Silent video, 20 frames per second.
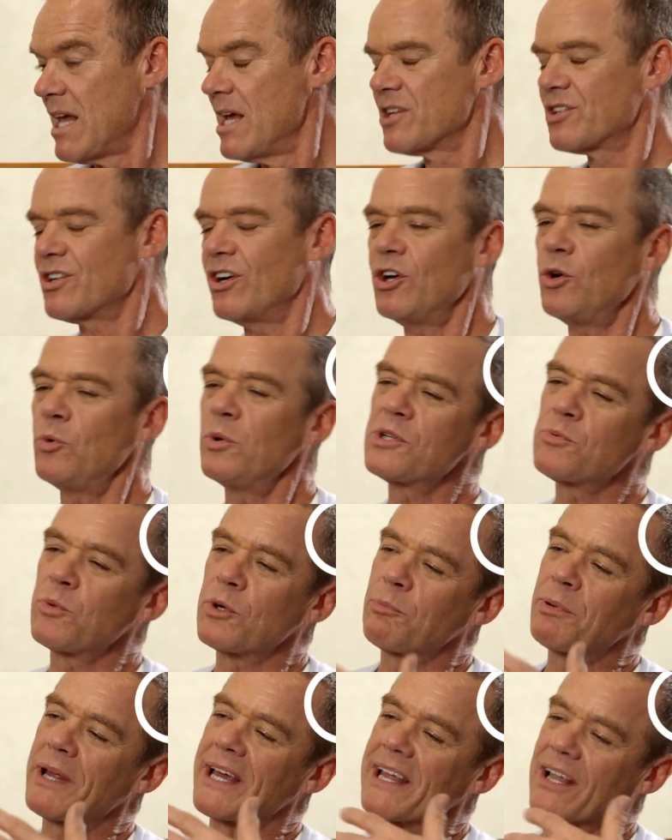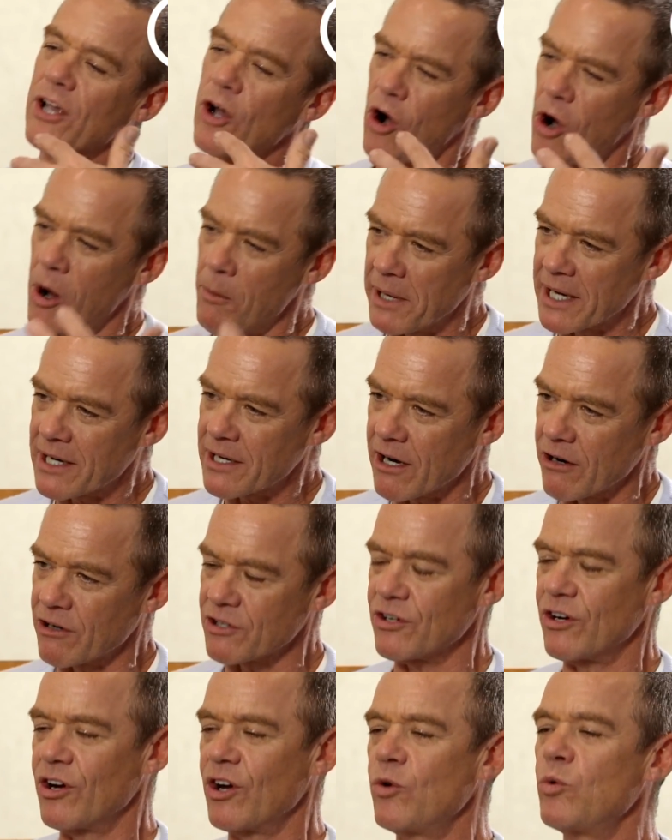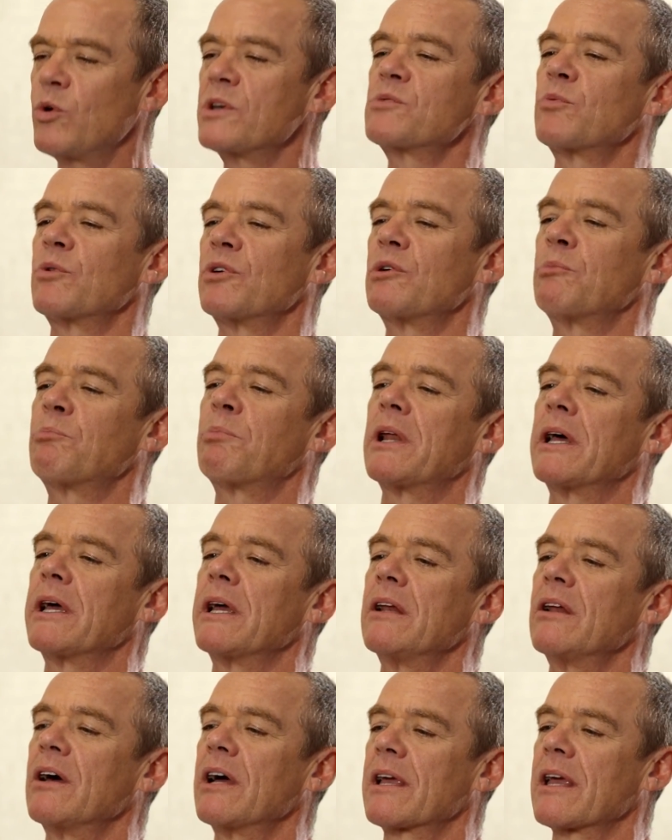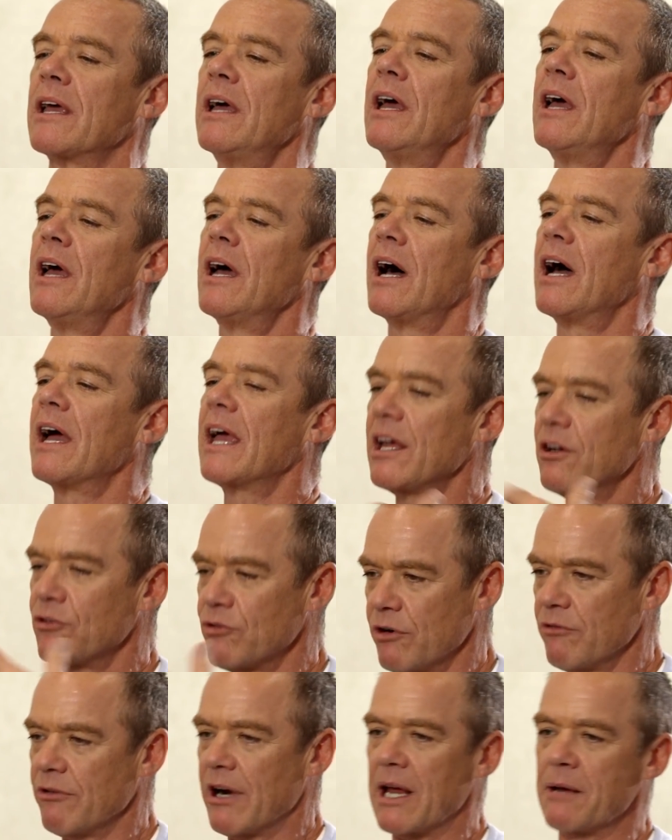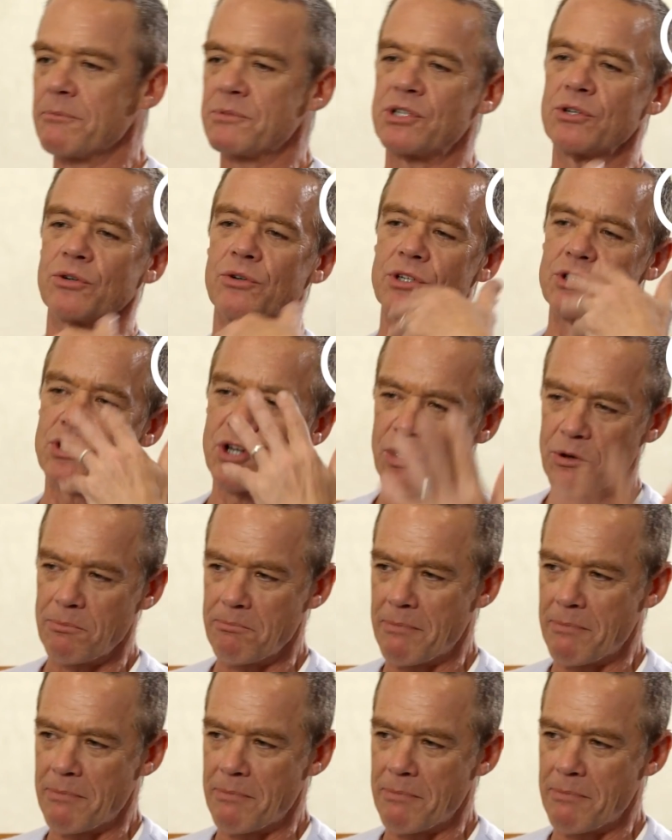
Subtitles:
See, I always want to play a comic character. I always wanted to play like a Henry Ramsay or a Joe